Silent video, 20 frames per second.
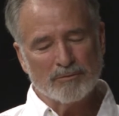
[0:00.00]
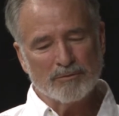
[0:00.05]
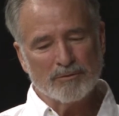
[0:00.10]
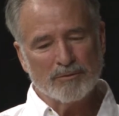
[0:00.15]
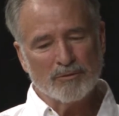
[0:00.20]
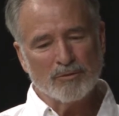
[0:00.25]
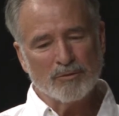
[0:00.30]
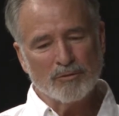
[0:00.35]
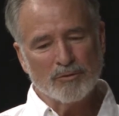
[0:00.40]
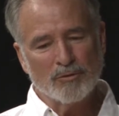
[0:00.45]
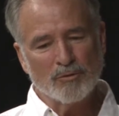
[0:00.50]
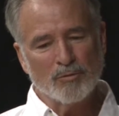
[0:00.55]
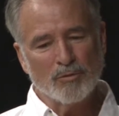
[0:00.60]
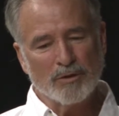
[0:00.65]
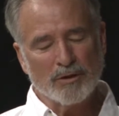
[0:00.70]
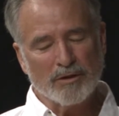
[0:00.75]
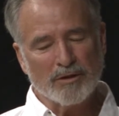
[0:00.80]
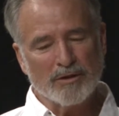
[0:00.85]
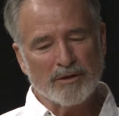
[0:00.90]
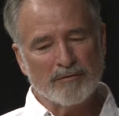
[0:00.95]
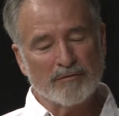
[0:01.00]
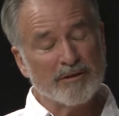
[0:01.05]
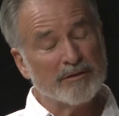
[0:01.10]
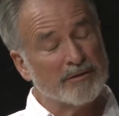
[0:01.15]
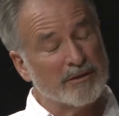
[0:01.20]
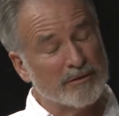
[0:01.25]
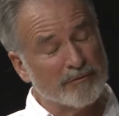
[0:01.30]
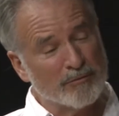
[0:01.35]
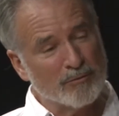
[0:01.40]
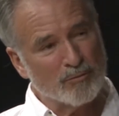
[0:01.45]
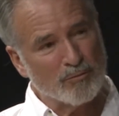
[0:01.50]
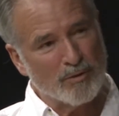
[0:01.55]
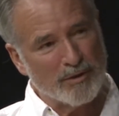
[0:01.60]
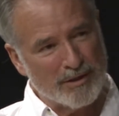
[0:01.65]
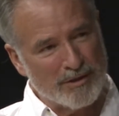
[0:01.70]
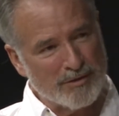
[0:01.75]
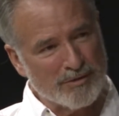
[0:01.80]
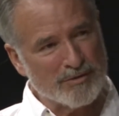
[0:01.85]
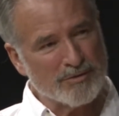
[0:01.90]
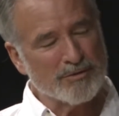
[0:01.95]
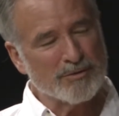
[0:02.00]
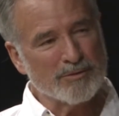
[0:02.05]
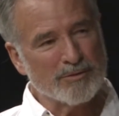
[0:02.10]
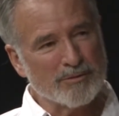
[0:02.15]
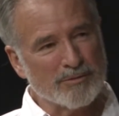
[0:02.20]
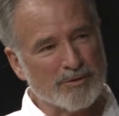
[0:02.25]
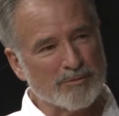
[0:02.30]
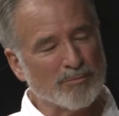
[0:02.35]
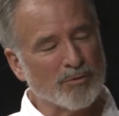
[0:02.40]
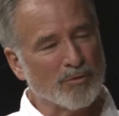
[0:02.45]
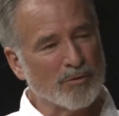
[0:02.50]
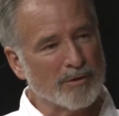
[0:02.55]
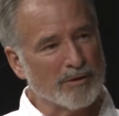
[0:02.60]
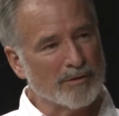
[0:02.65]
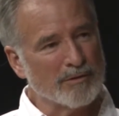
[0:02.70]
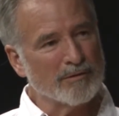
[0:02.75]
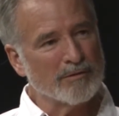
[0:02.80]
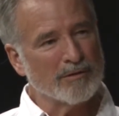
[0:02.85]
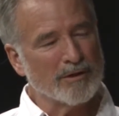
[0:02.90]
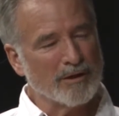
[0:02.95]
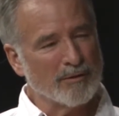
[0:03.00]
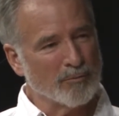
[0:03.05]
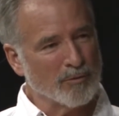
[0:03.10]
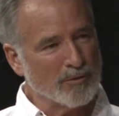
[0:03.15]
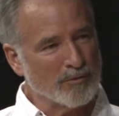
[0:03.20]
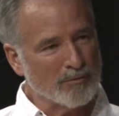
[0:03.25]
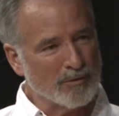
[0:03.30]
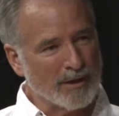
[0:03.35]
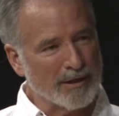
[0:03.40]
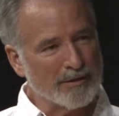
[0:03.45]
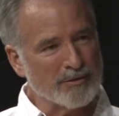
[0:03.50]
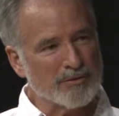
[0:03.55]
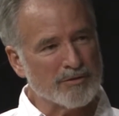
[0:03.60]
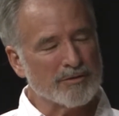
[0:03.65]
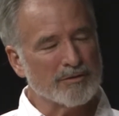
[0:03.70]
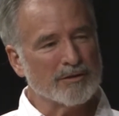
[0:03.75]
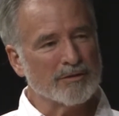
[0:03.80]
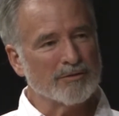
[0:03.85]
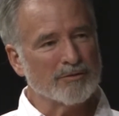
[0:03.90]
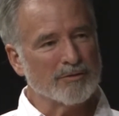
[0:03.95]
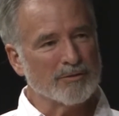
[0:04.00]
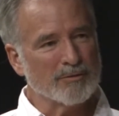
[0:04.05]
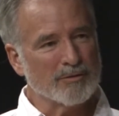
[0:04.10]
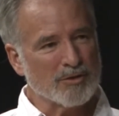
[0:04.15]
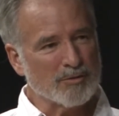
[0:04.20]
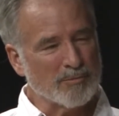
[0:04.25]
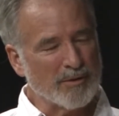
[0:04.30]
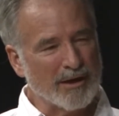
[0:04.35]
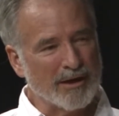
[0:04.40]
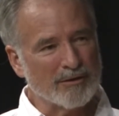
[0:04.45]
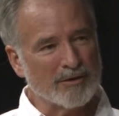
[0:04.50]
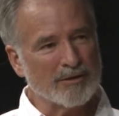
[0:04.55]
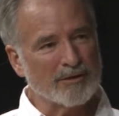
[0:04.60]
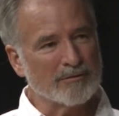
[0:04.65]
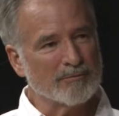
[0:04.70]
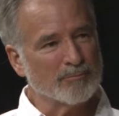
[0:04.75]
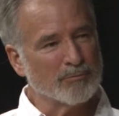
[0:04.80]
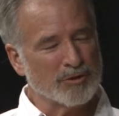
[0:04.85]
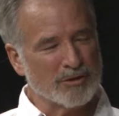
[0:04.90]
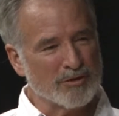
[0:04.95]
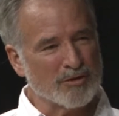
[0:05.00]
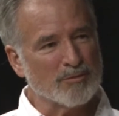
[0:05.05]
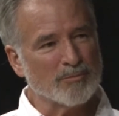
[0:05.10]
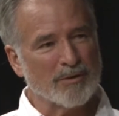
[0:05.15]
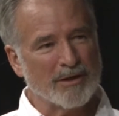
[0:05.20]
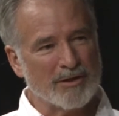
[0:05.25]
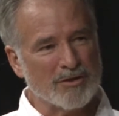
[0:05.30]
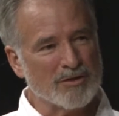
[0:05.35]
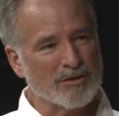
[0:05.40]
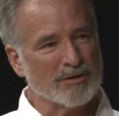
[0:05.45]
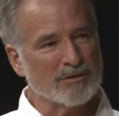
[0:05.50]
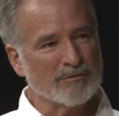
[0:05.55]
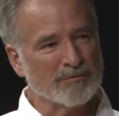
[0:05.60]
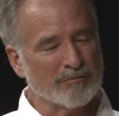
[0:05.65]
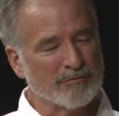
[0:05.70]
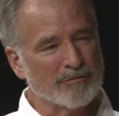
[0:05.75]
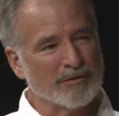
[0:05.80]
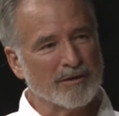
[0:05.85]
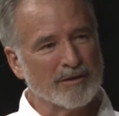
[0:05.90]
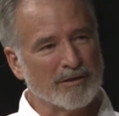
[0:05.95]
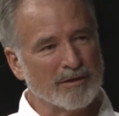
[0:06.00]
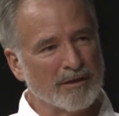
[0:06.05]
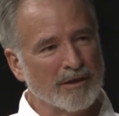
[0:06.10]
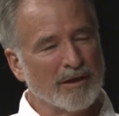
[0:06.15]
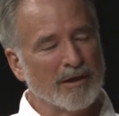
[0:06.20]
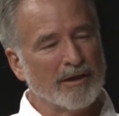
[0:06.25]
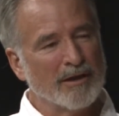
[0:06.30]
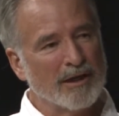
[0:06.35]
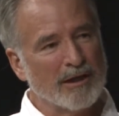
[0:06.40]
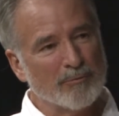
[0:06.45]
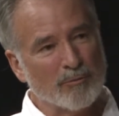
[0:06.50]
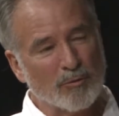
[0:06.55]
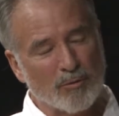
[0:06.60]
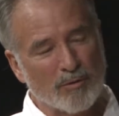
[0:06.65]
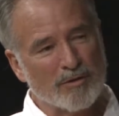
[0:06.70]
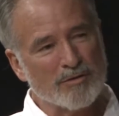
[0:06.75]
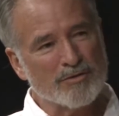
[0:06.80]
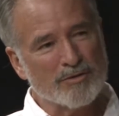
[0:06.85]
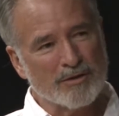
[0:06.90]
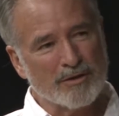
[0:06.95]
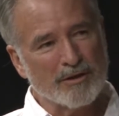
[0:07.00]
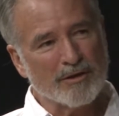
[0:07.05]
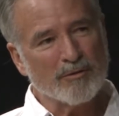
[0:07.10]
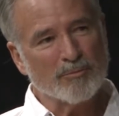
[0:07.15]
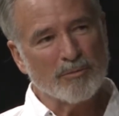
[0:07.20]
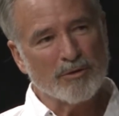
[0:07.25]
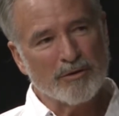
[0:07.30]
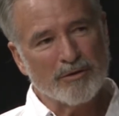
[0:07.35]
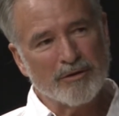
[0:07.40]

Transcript: who work in different ways to support immigrant rights and to expand the participation of immigrants in our community.